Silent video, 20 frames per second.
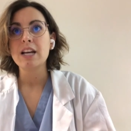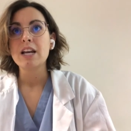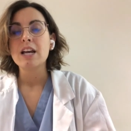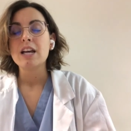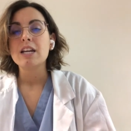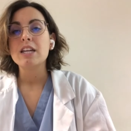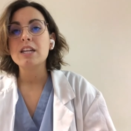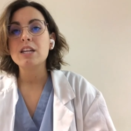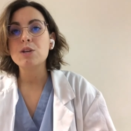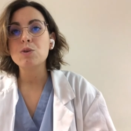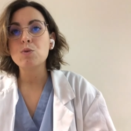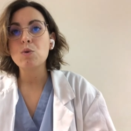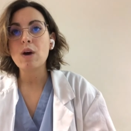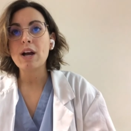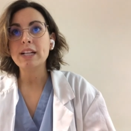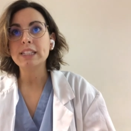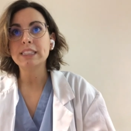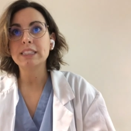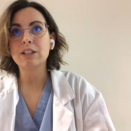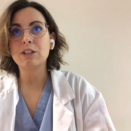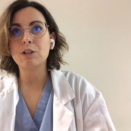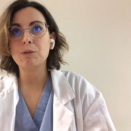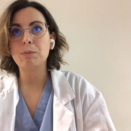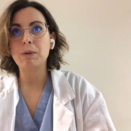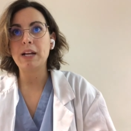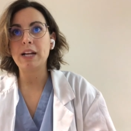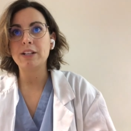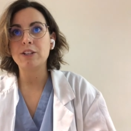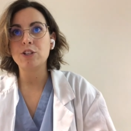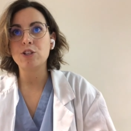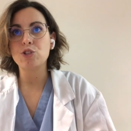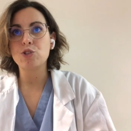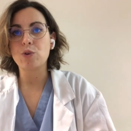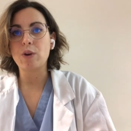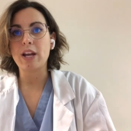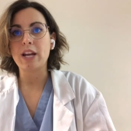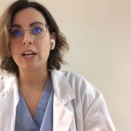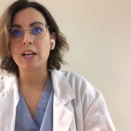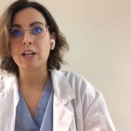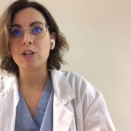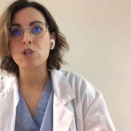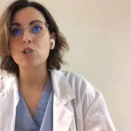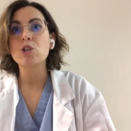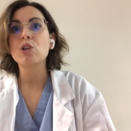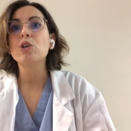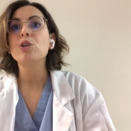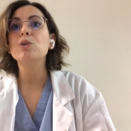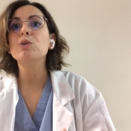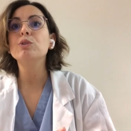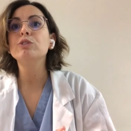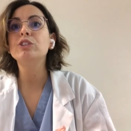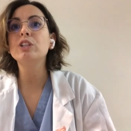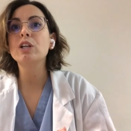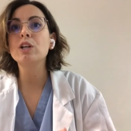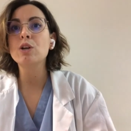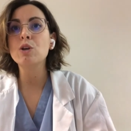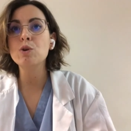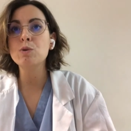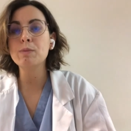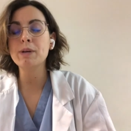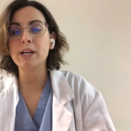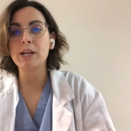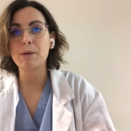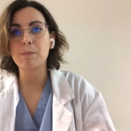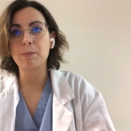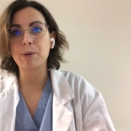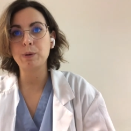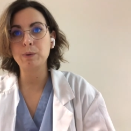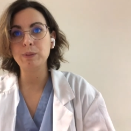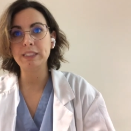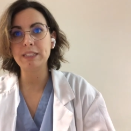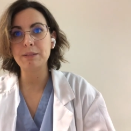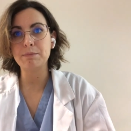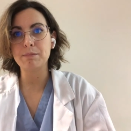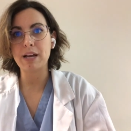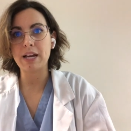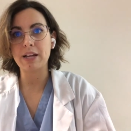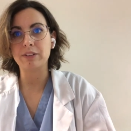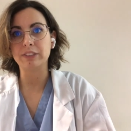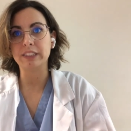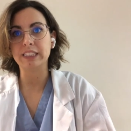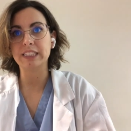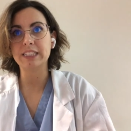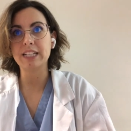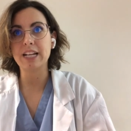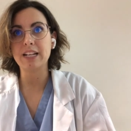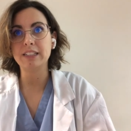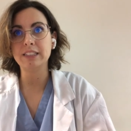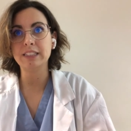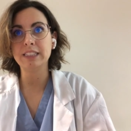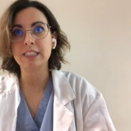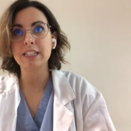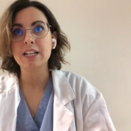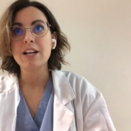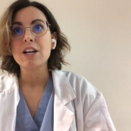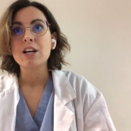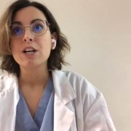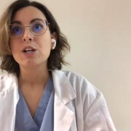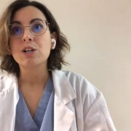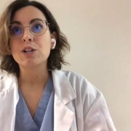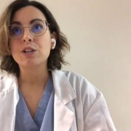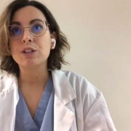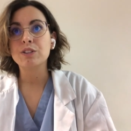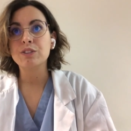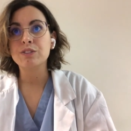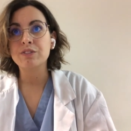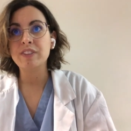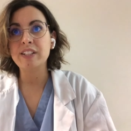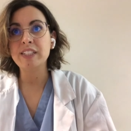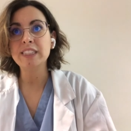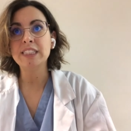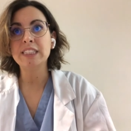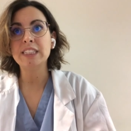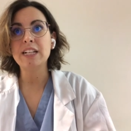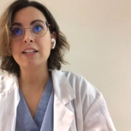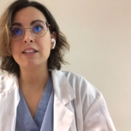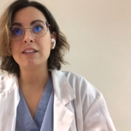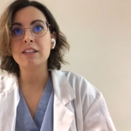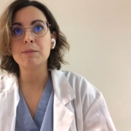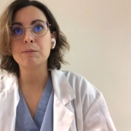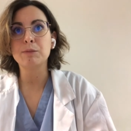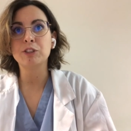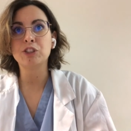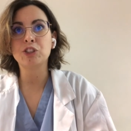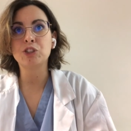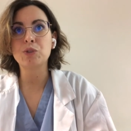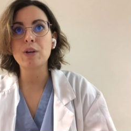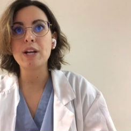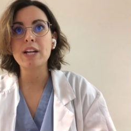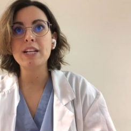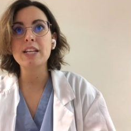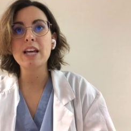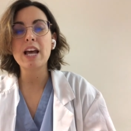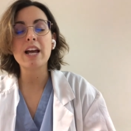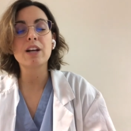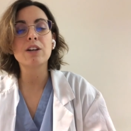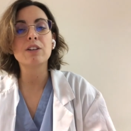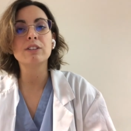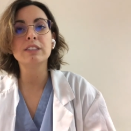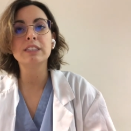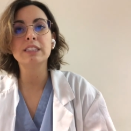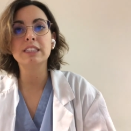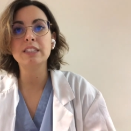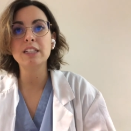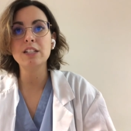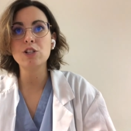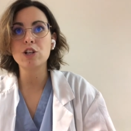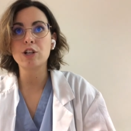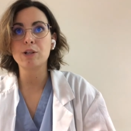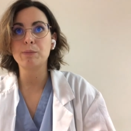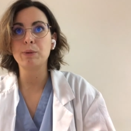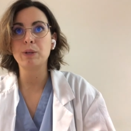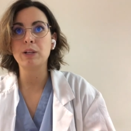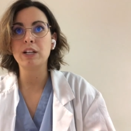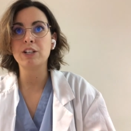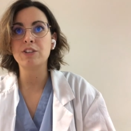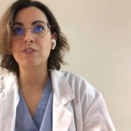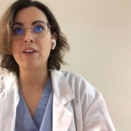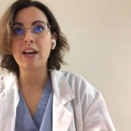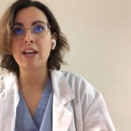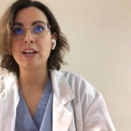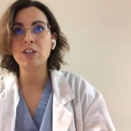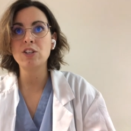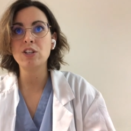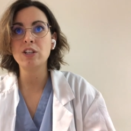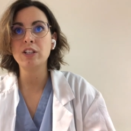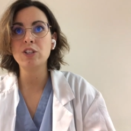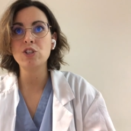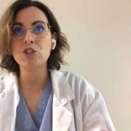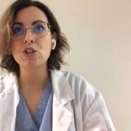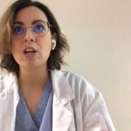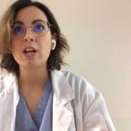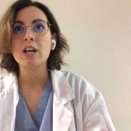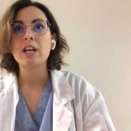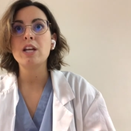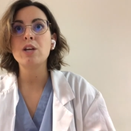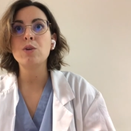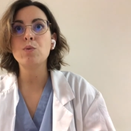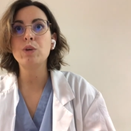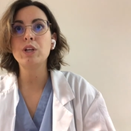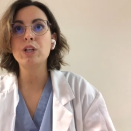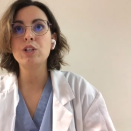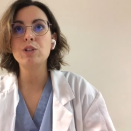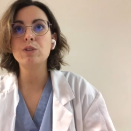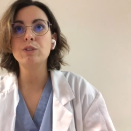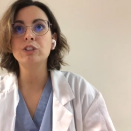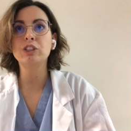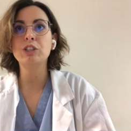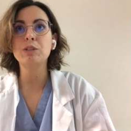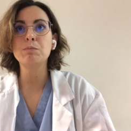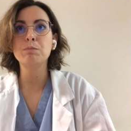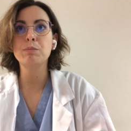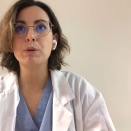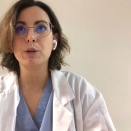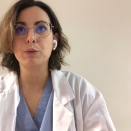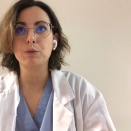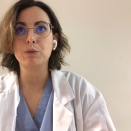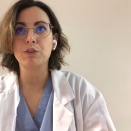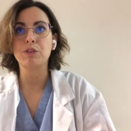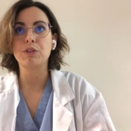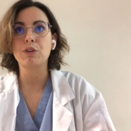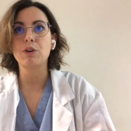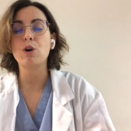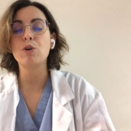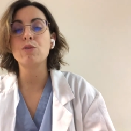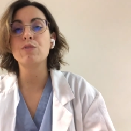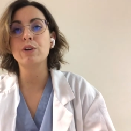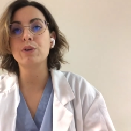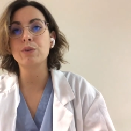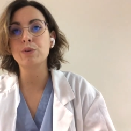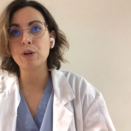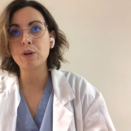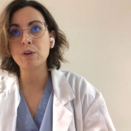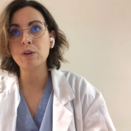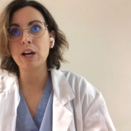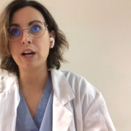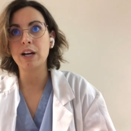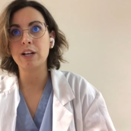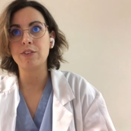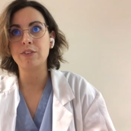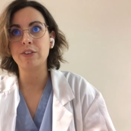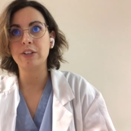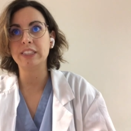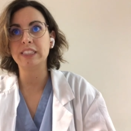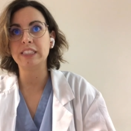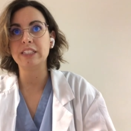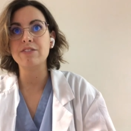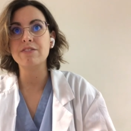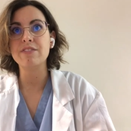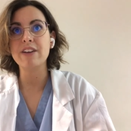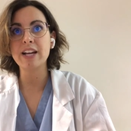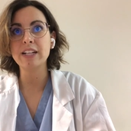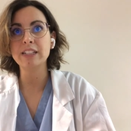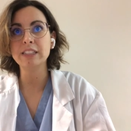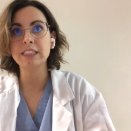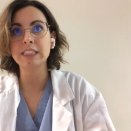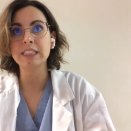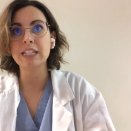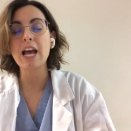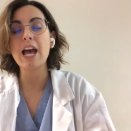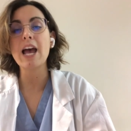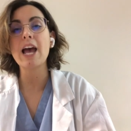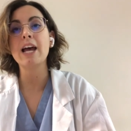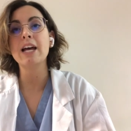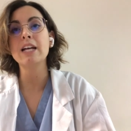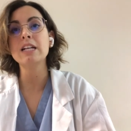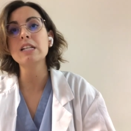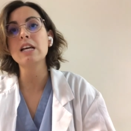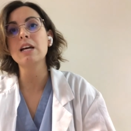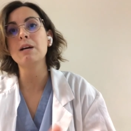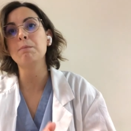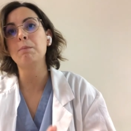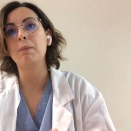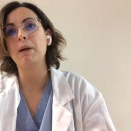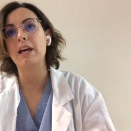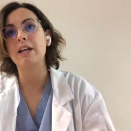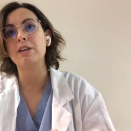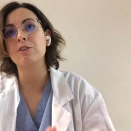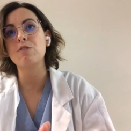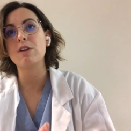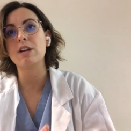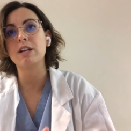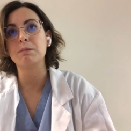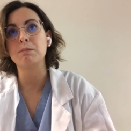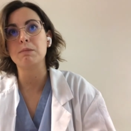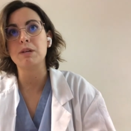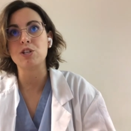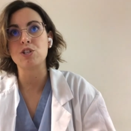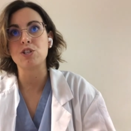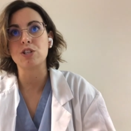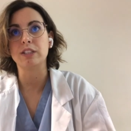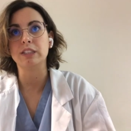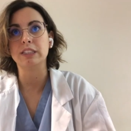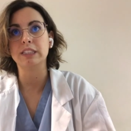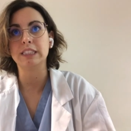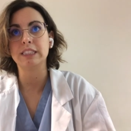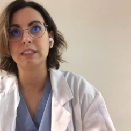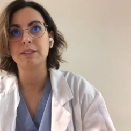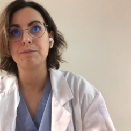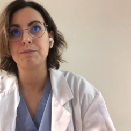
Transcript: EUS gallbladder drainage using lumen opposing metal stents convincingly demonstrate a considerable advantage in reducing both overall adverse events and unplanned readmissions.